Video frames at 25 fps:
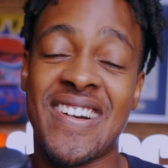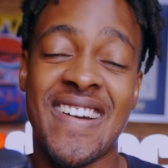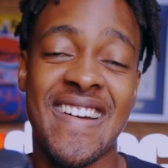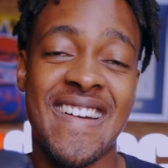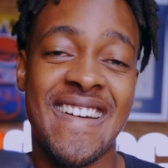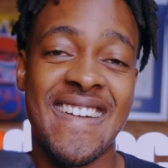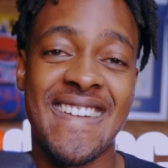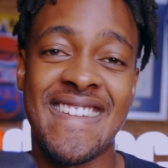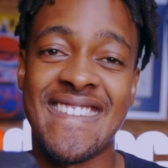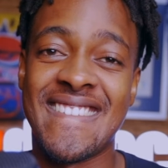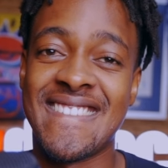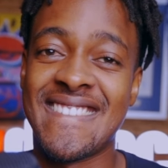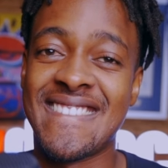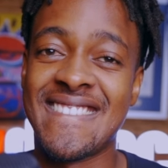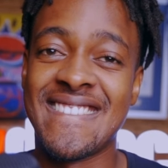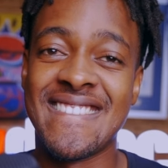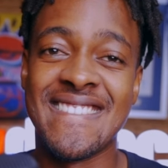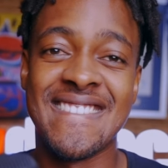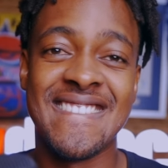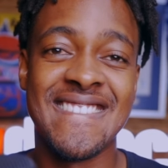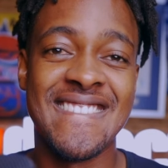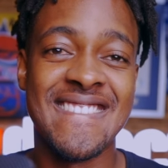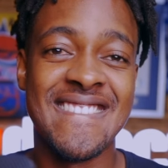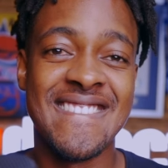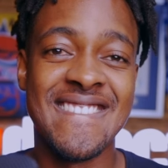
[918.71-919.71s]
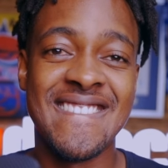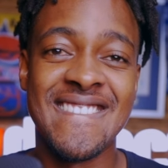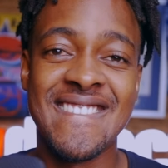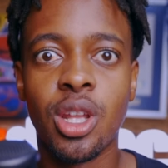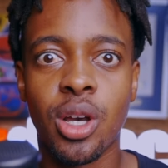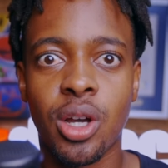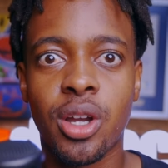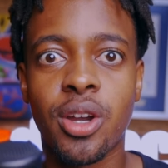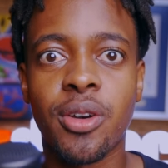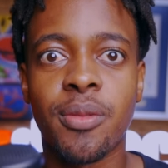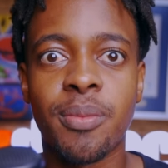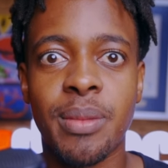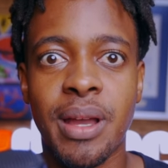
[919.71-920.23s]
You should have seen the
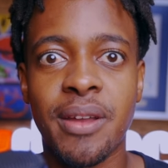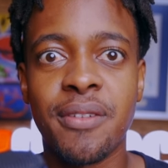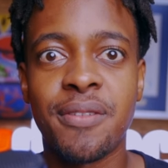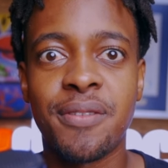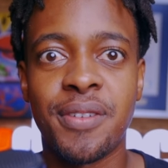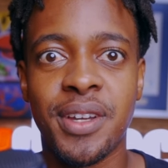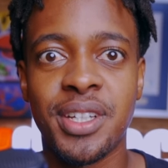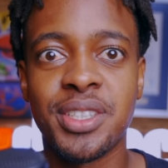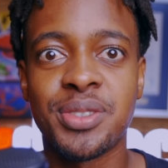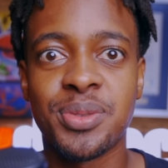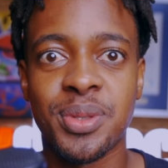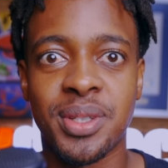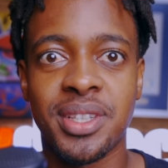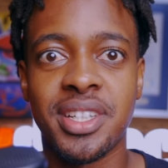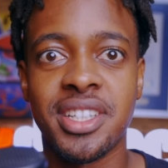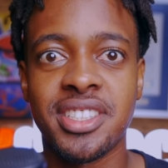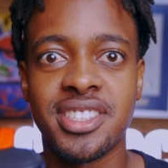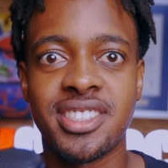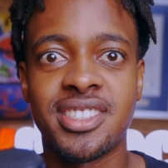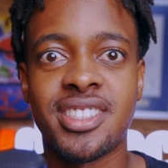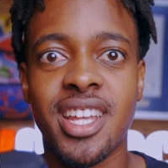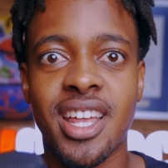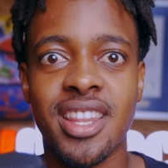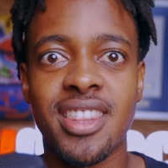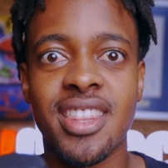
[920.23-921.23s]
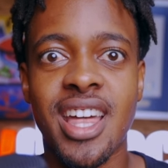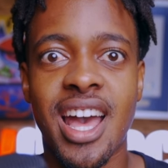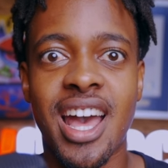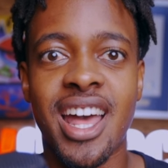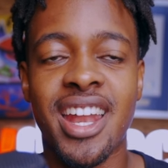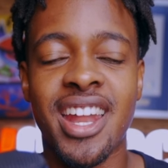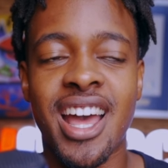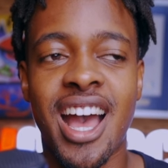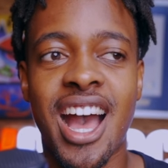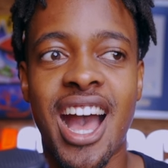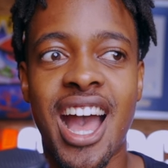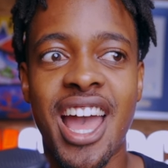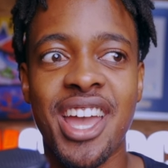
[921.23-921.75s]
look of my face when they said that.